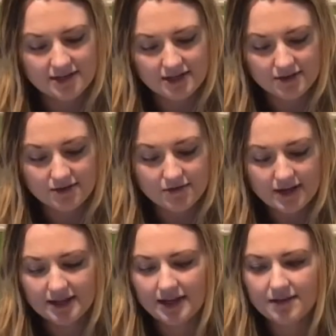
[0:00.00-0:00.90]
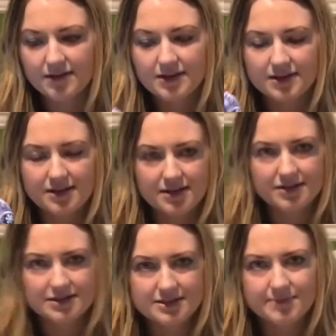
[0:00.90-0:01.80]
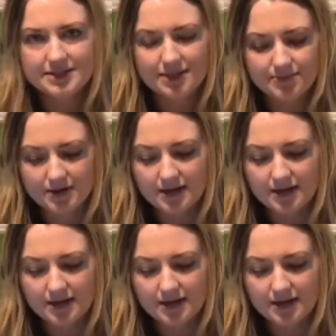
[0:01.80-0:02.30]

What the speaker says: and you don't want that. You want the colors to be separate.